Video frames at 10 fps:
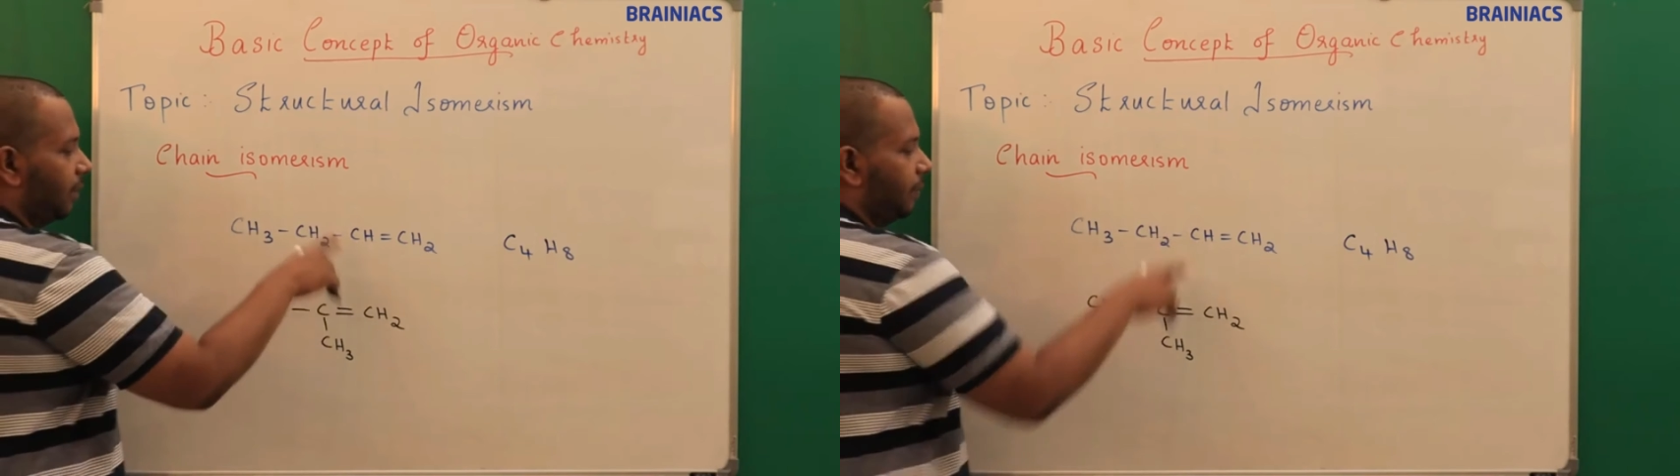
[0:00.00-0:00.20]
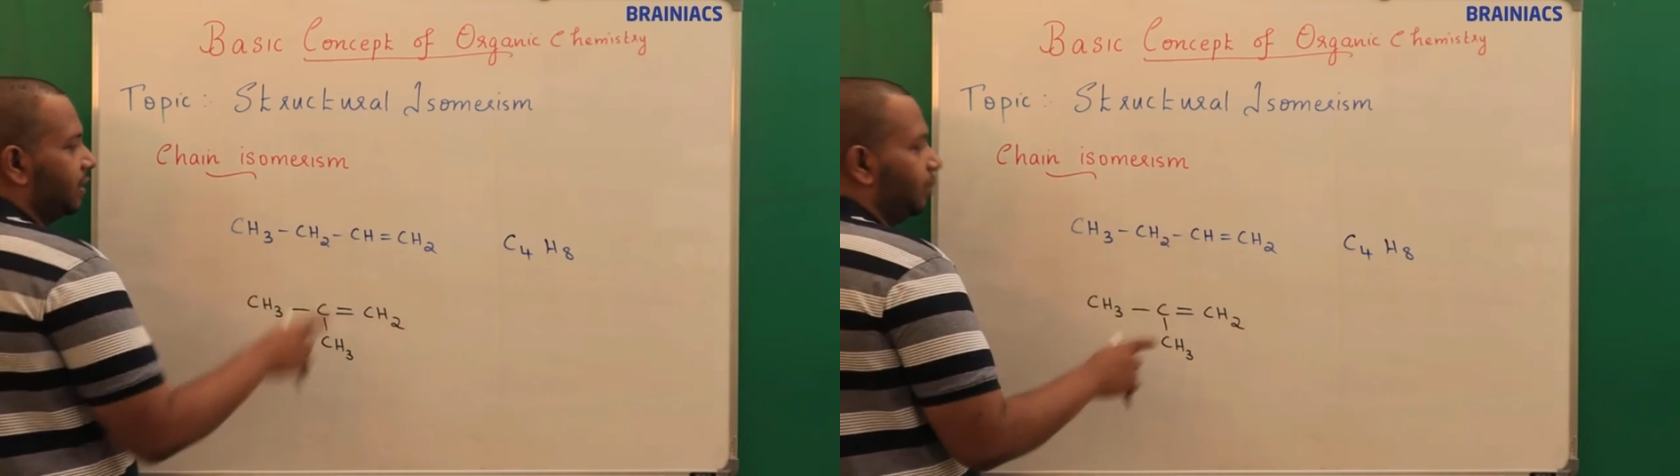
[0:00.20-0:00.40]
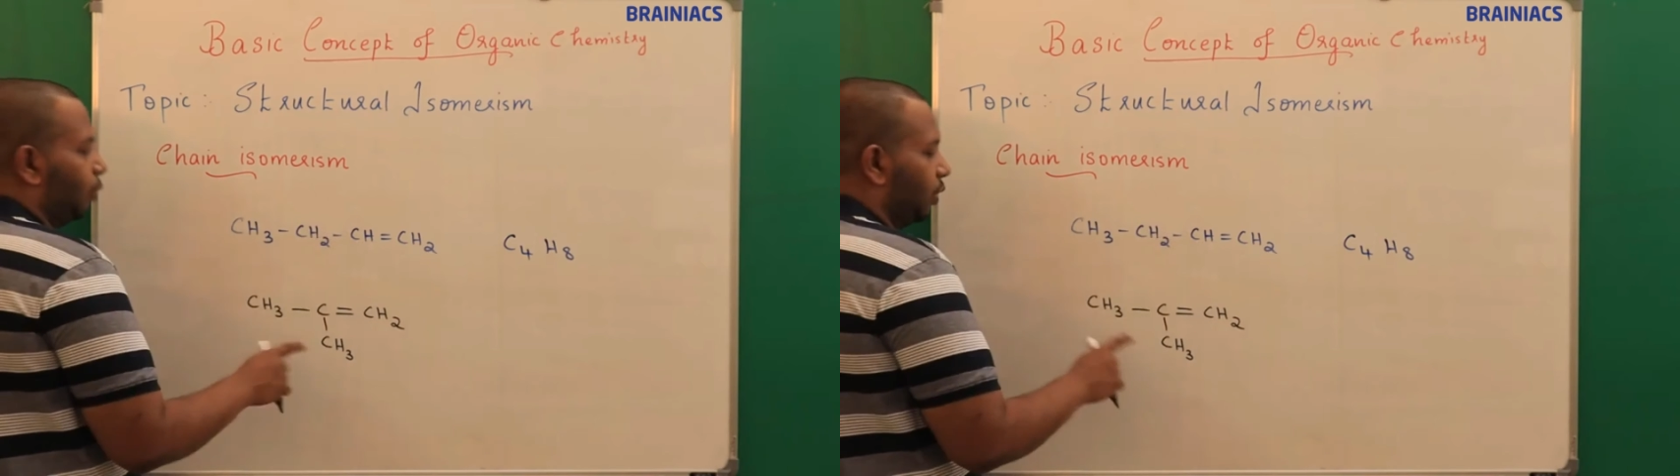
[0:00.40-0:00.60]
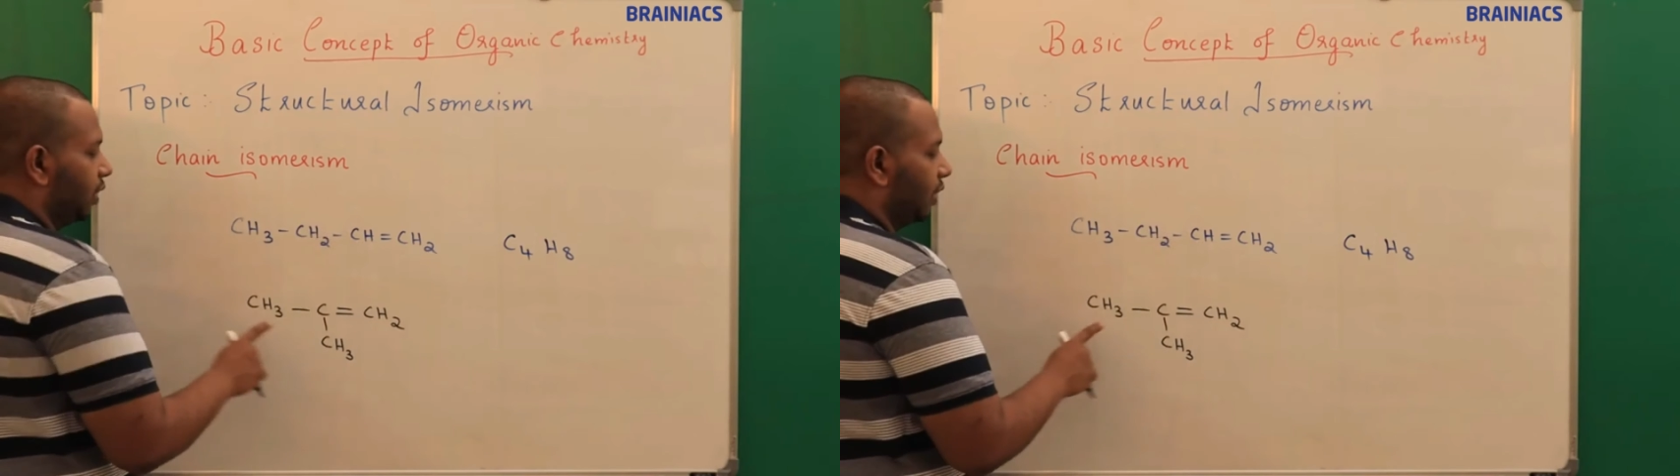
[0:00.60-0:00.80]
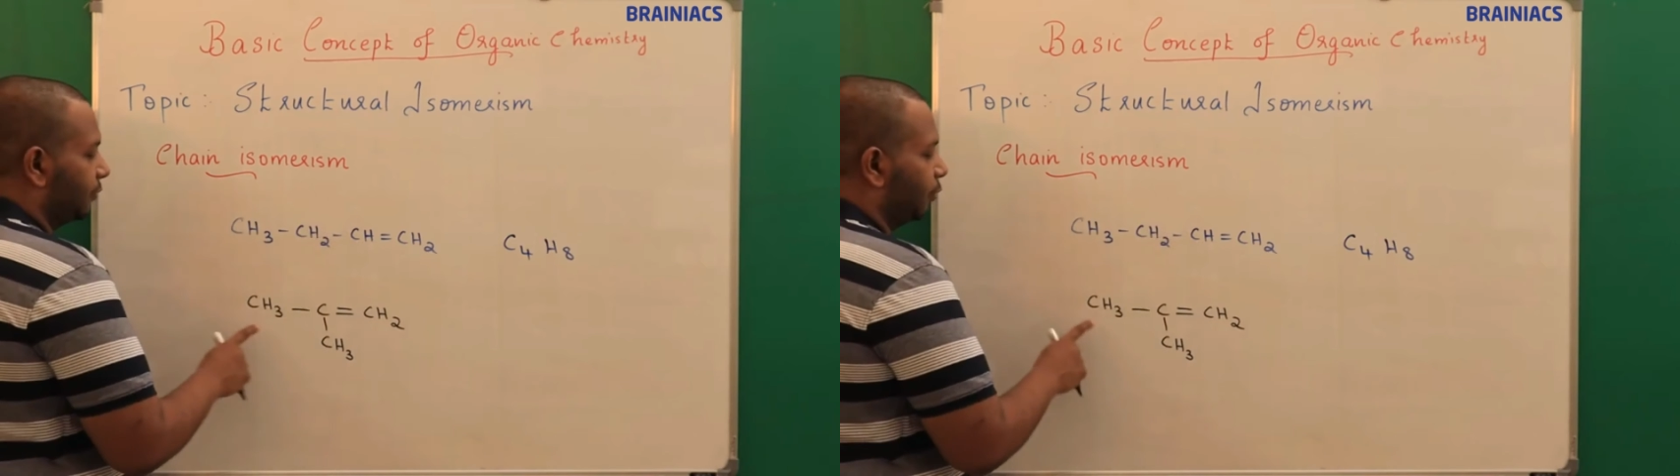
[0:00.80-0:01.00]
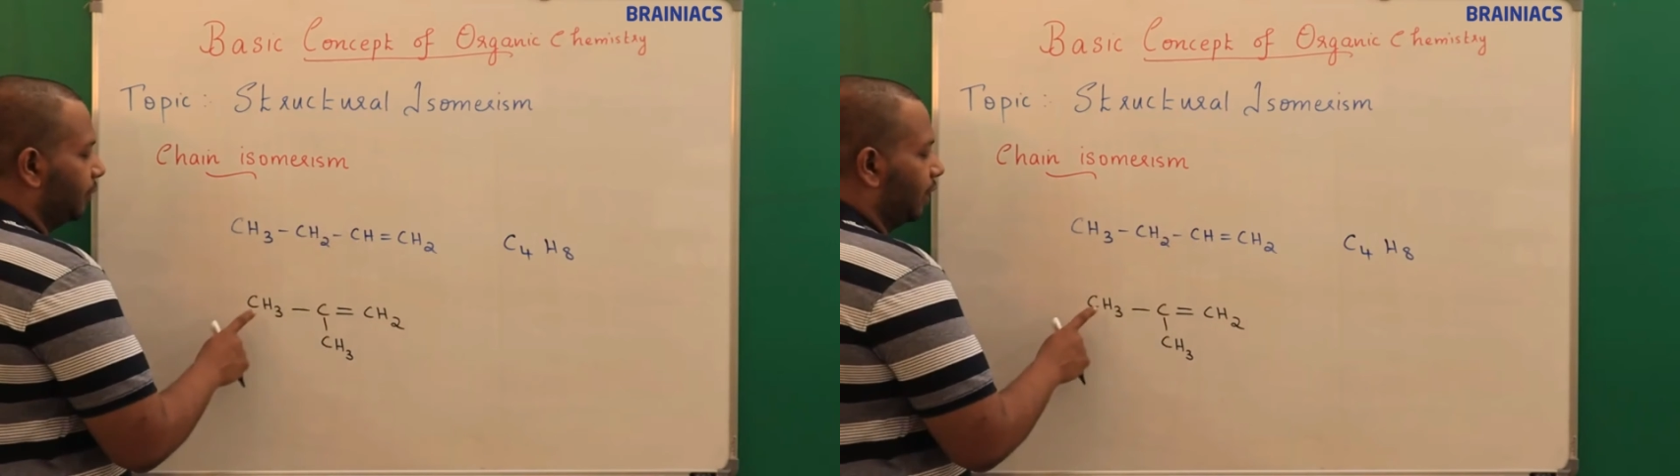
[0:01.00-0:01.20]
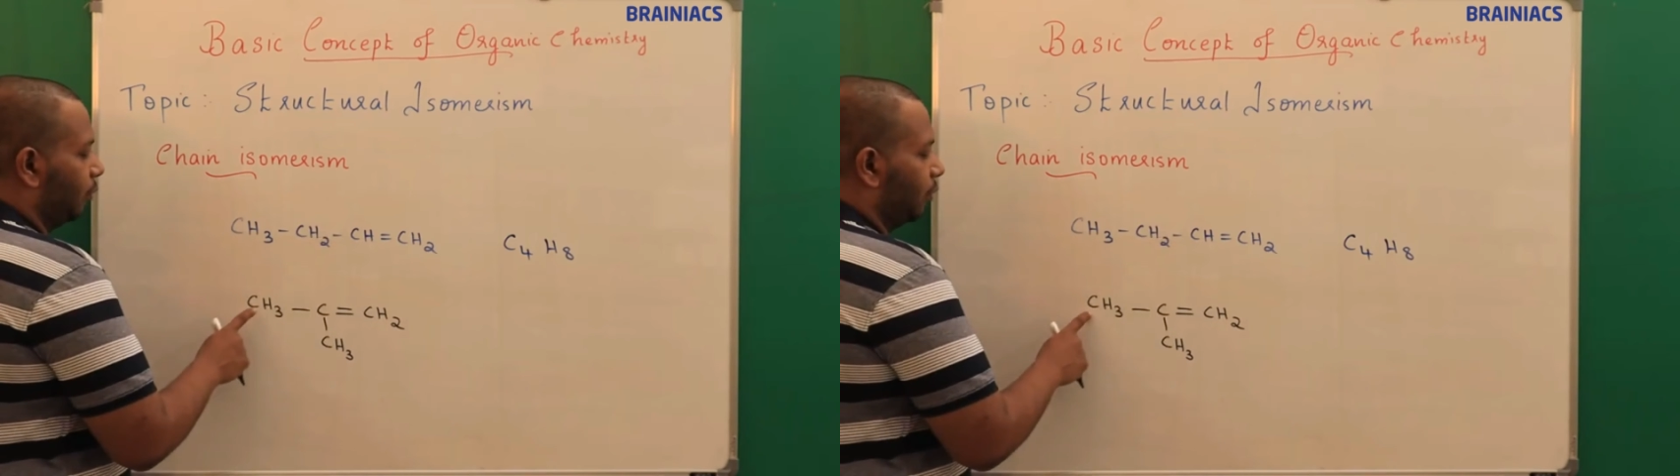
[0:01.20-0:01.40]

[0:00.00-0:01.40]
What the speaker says: compare the molecular formula.